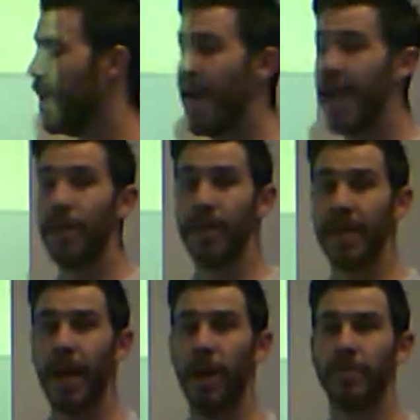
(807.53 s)
And it really
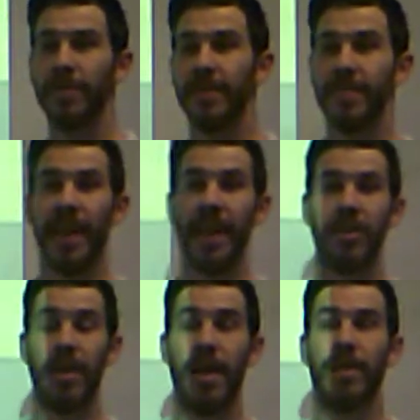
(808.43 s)
helped because then I
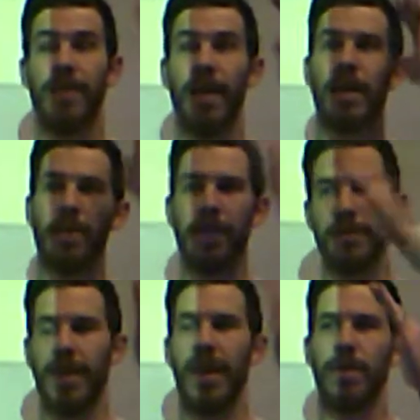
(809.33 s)
could say an Appendix
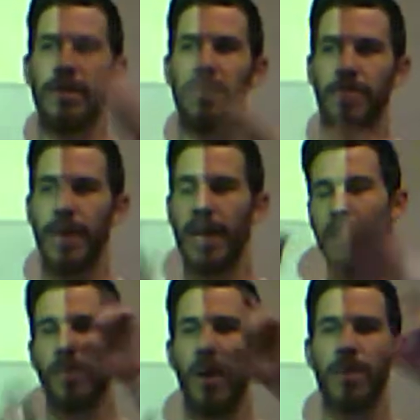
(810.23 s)
A and Appendix B and I could
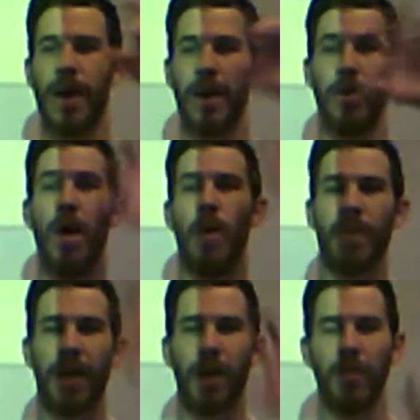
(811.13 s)
talk about it
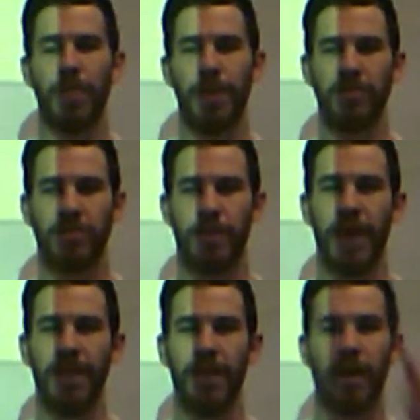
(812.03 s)
without all the pictures being
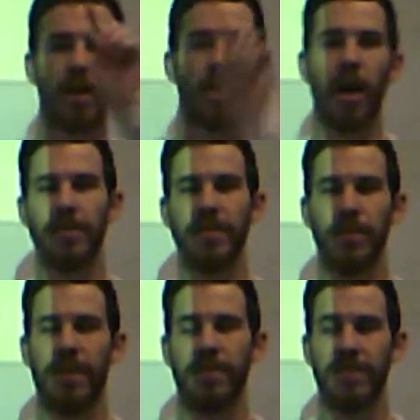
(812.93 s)
in there. I could constantly
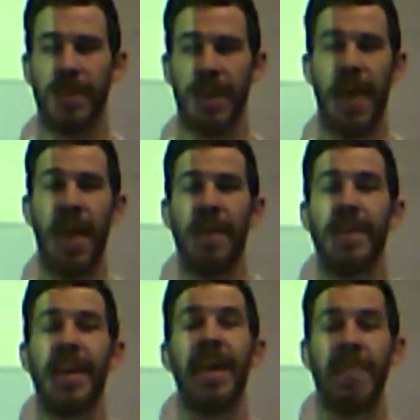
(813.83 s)
reference it. In the
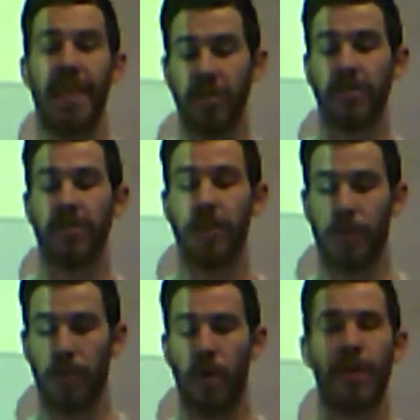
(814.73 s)
end, they can just flip
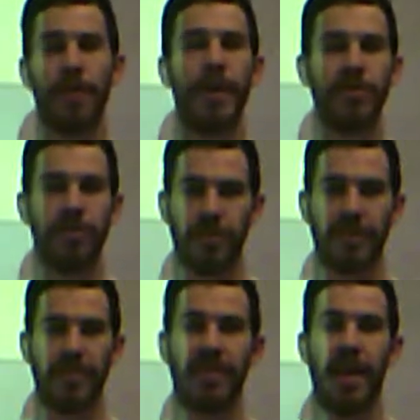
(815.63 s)
through all the pictures
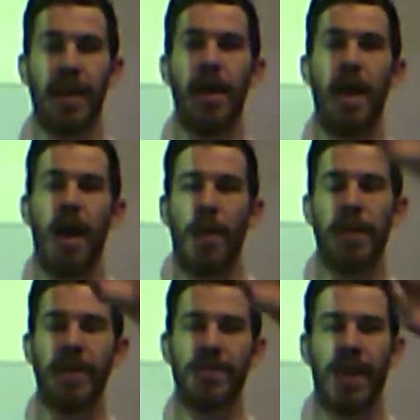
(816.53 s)
to say,
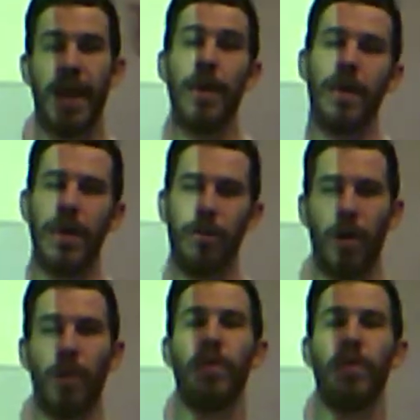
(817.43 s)
Appendix A, hero.